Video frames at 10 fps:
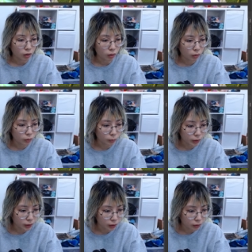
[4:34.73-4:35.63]
all the
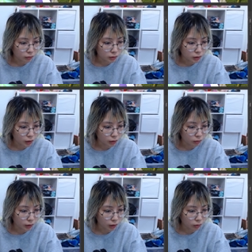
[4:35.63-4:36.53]
way down because I
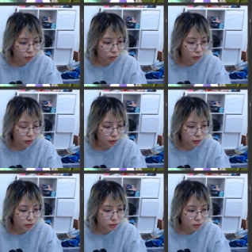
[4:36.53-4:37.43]
don't like how long it
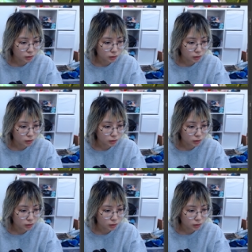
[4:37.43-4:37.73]
is.